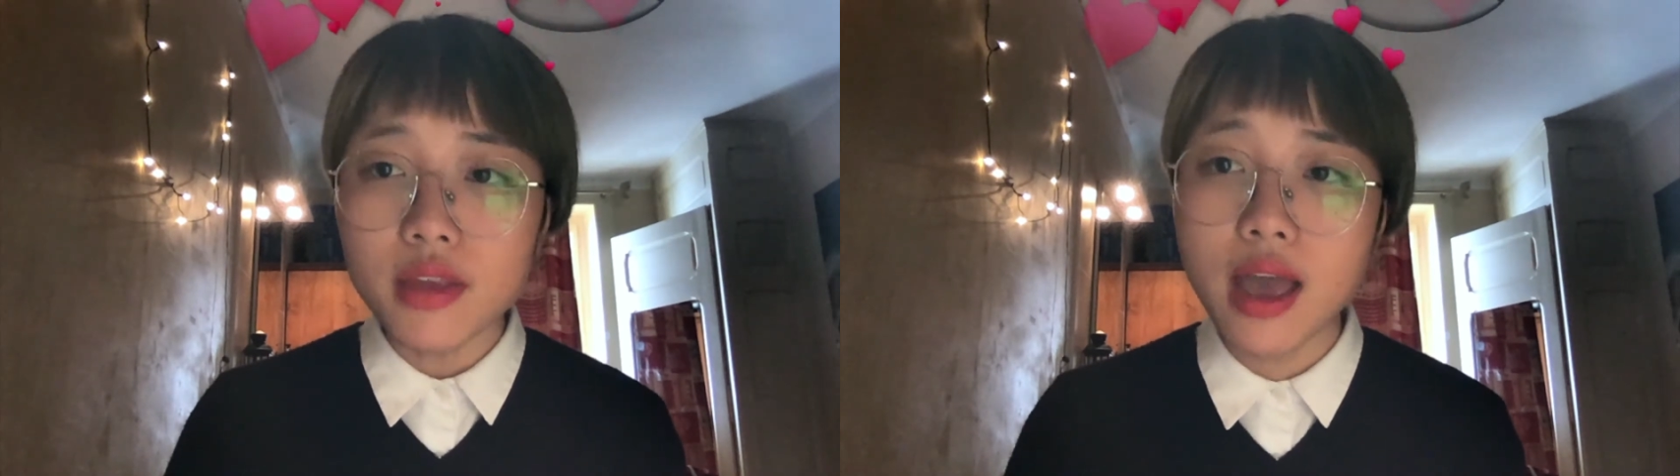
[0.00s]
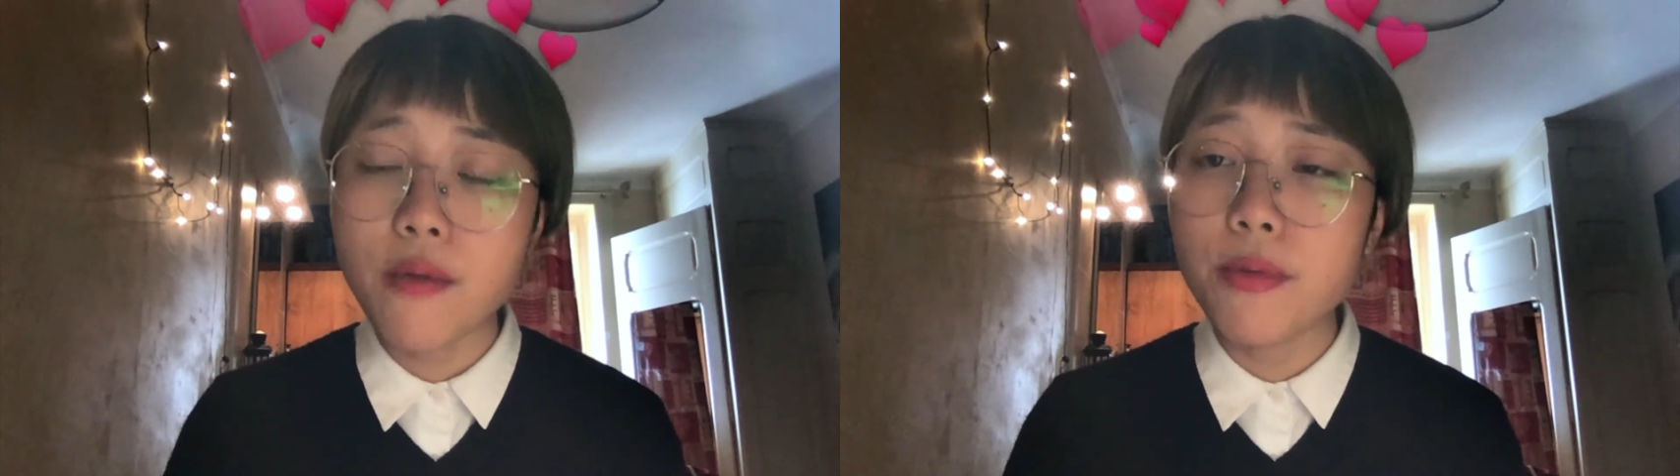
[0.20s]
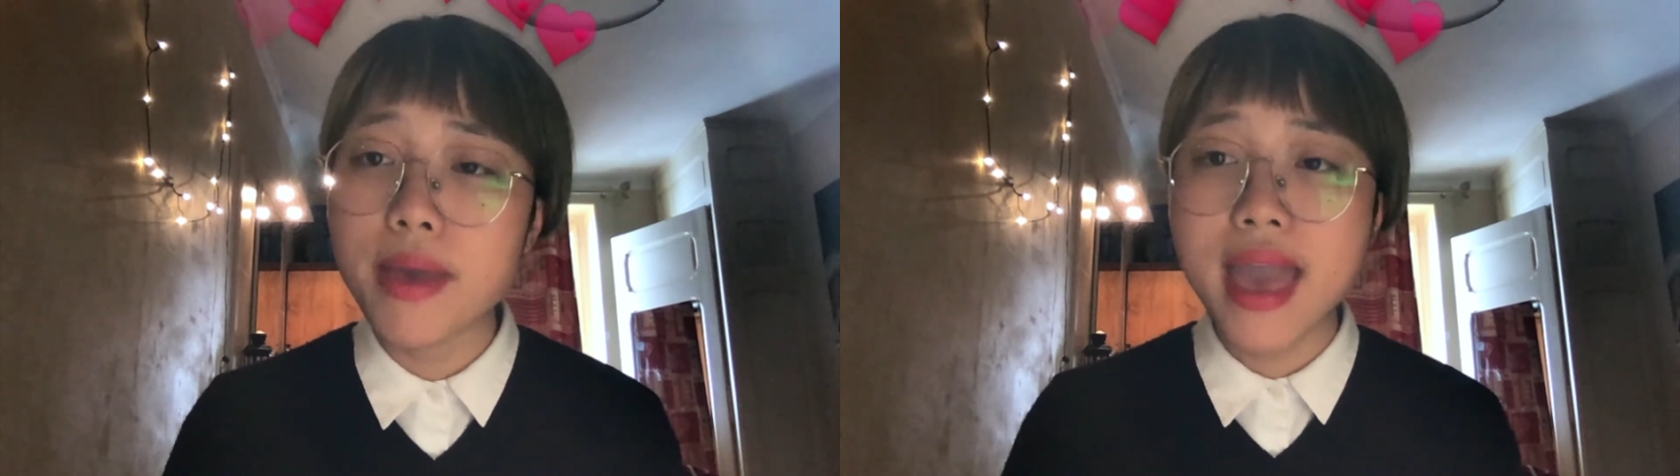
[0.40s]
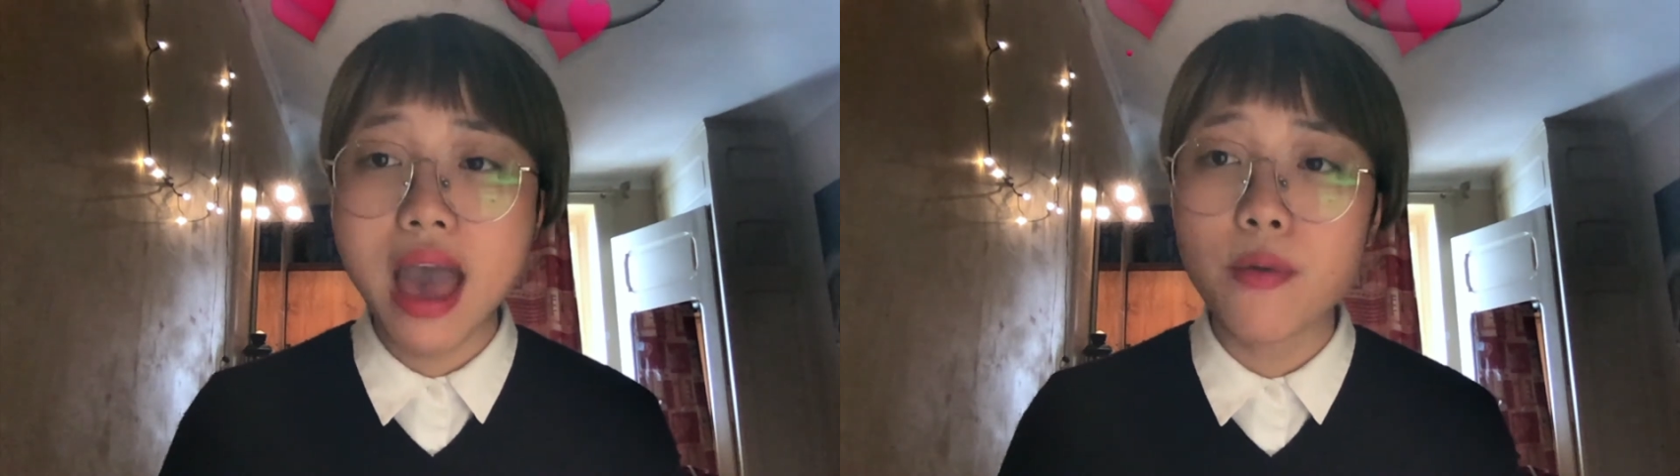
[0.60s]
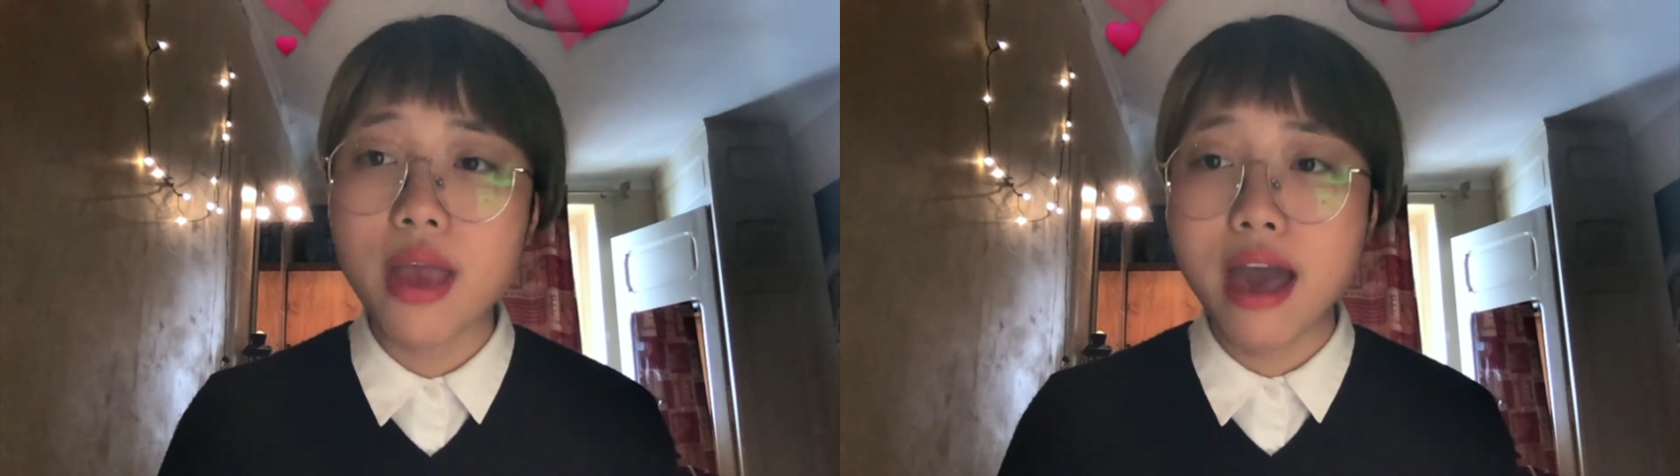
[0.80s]
I will make
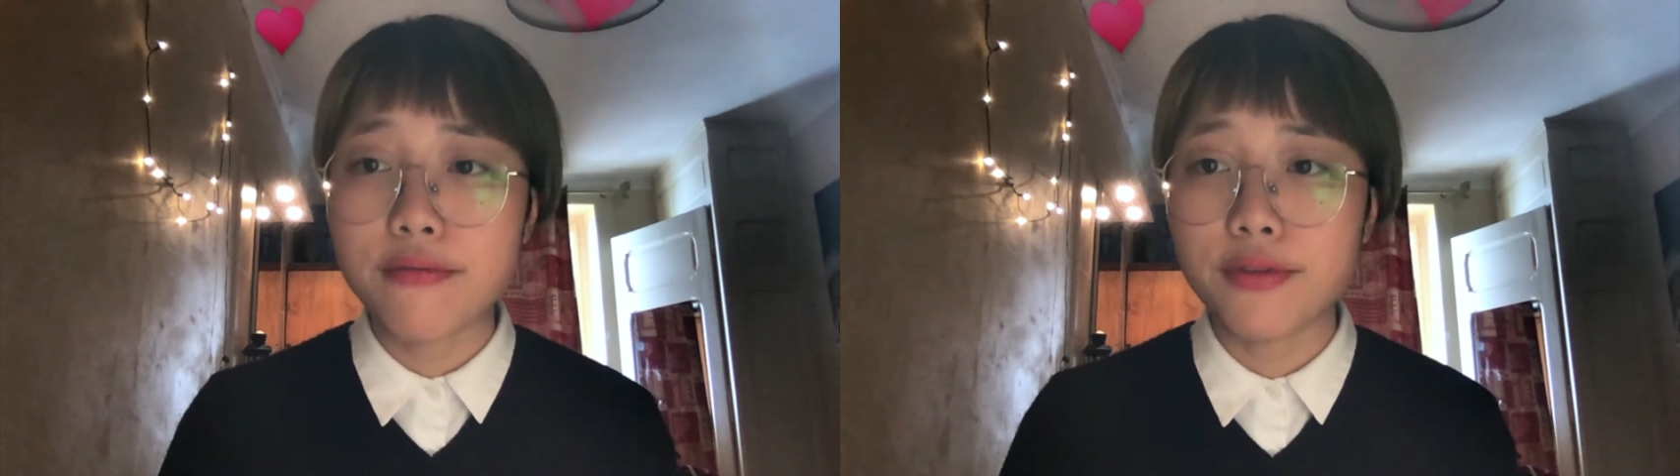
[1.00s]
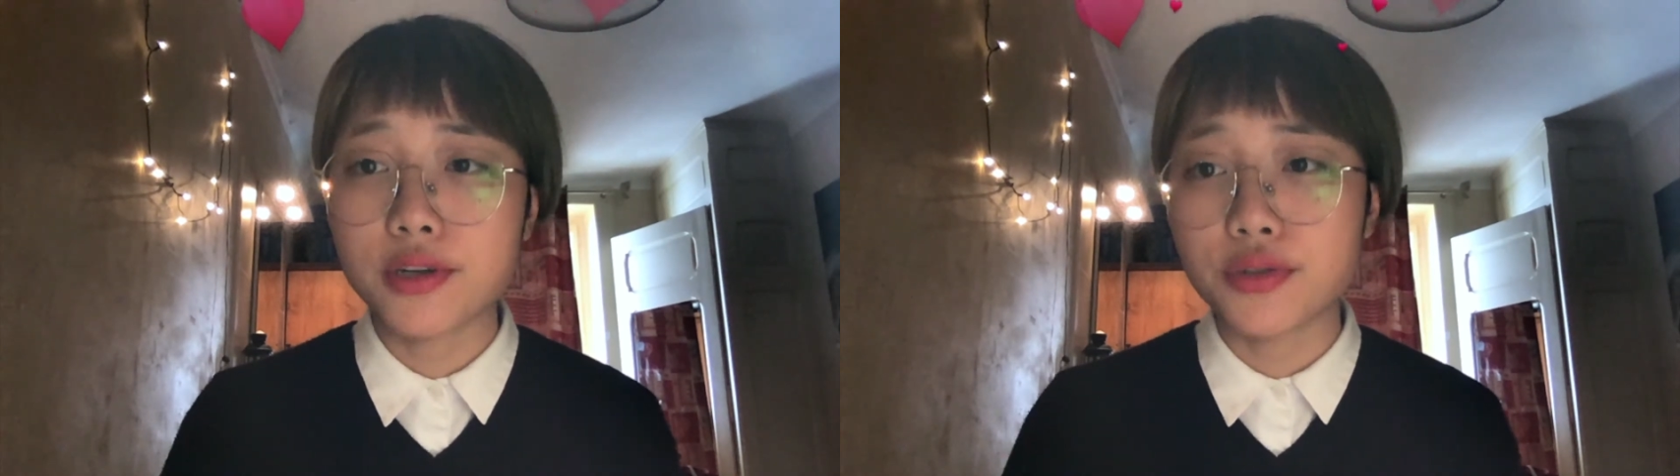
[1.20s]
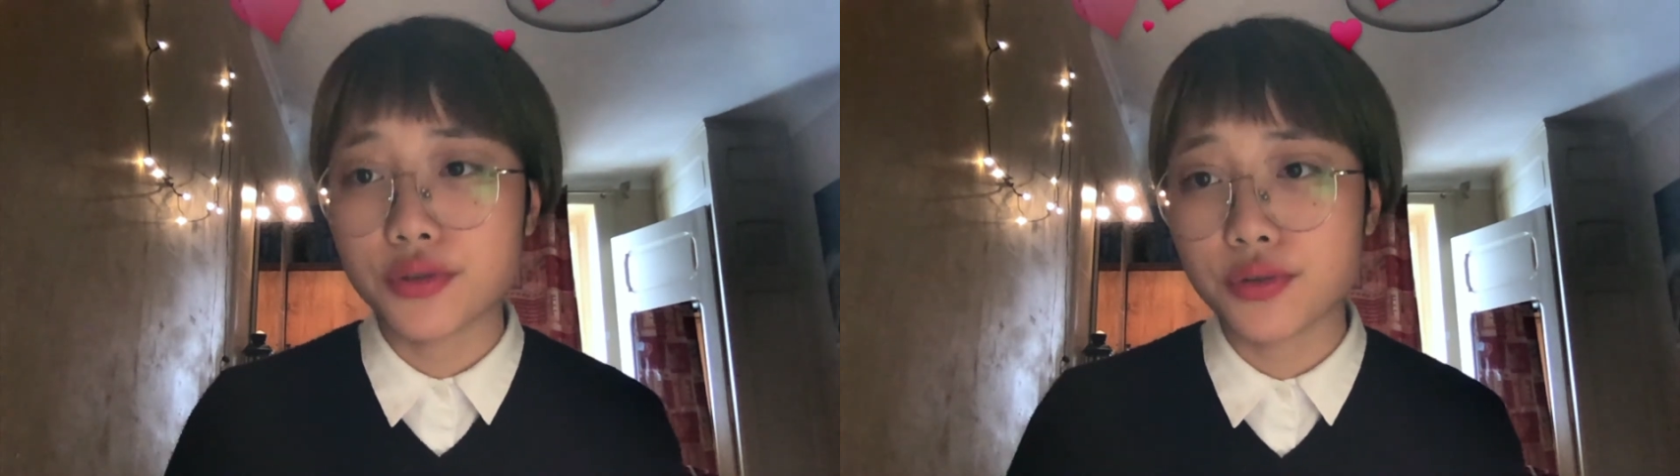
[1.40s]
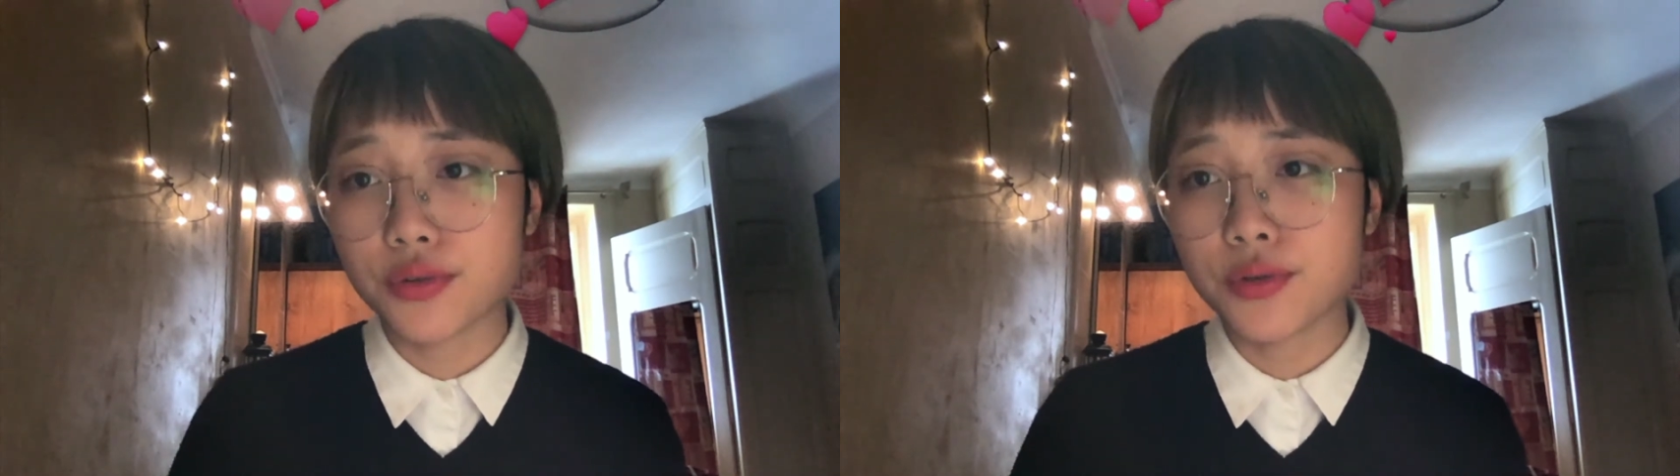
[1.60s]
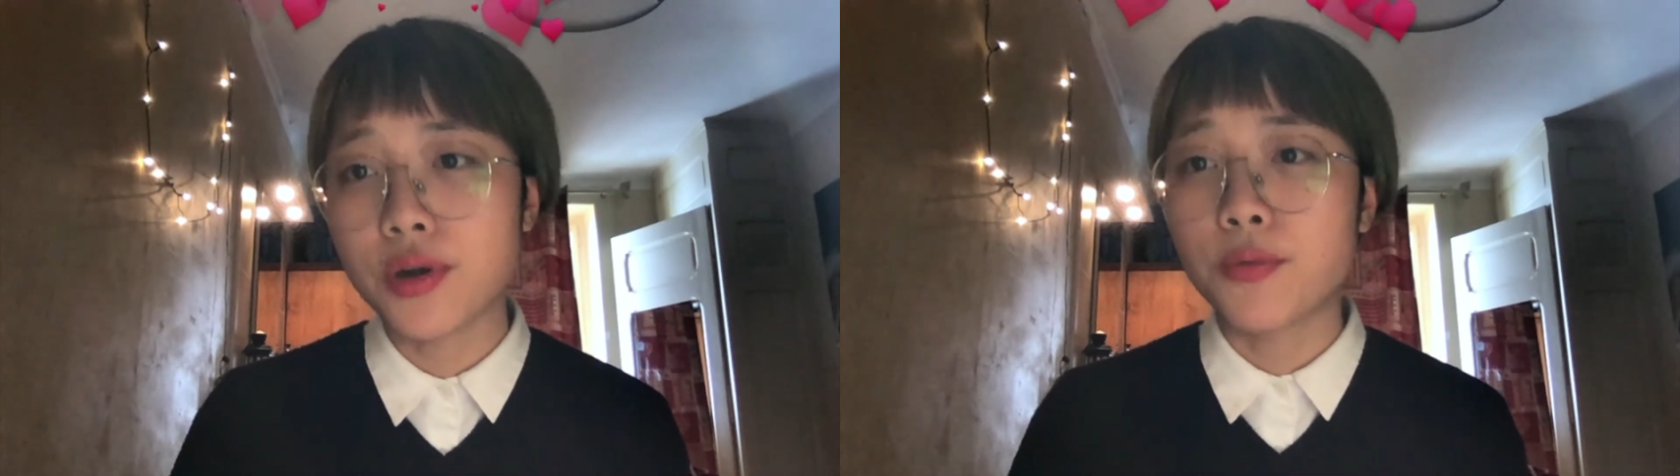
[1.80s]
every effort to